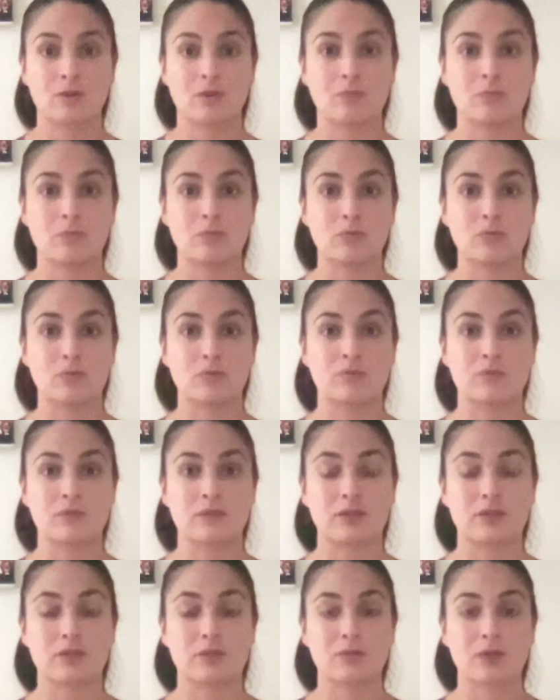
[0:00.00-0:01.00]
move
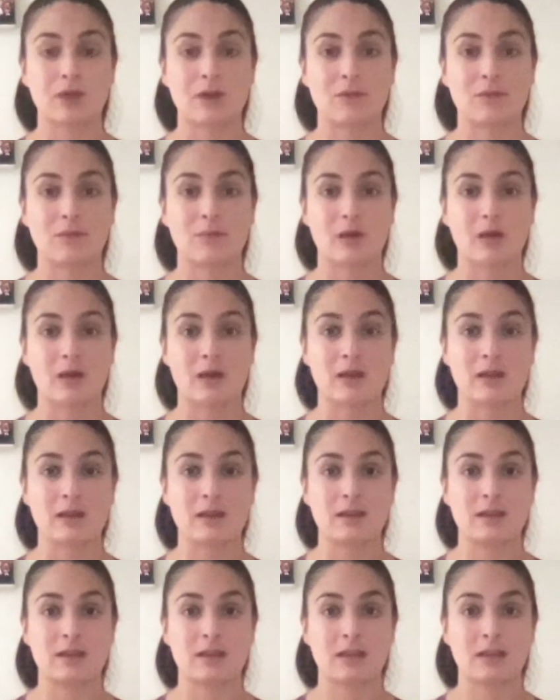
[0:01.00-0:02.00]
throughout the
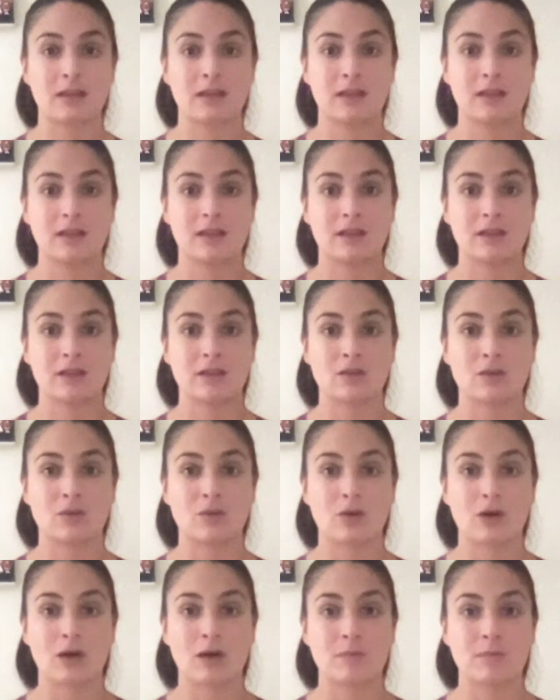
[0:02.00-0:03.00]
body,
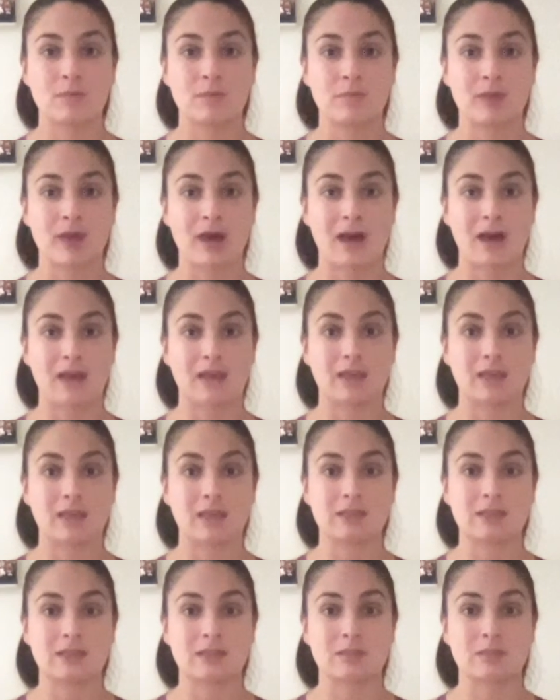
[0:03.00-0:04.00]
go up the back
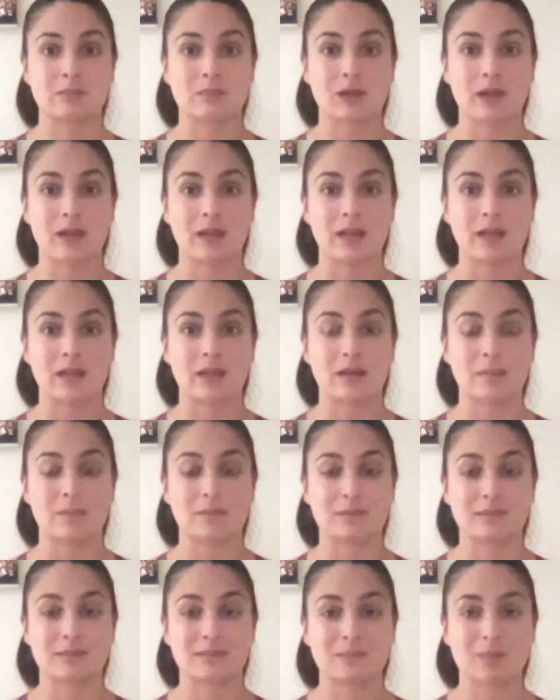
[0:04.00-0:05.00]
into the brain, up
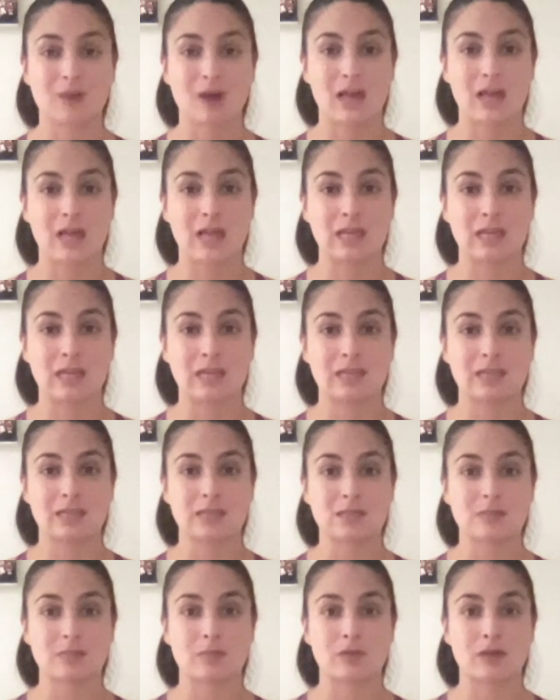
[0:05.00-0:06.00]
the spine into
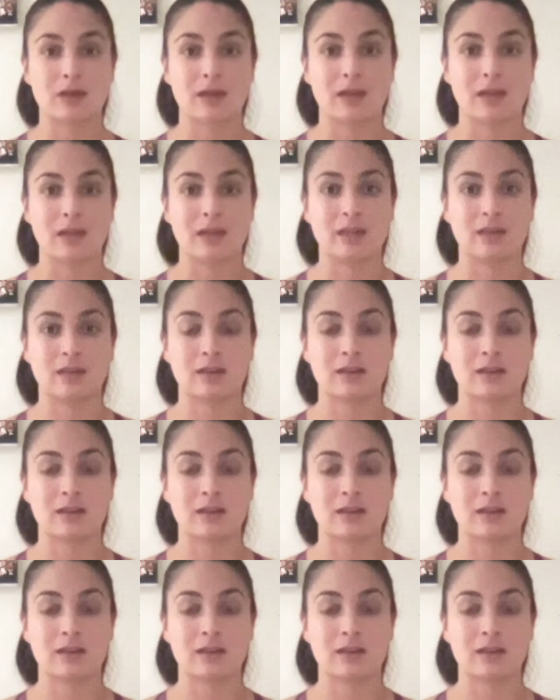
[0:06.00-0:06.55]
the brain,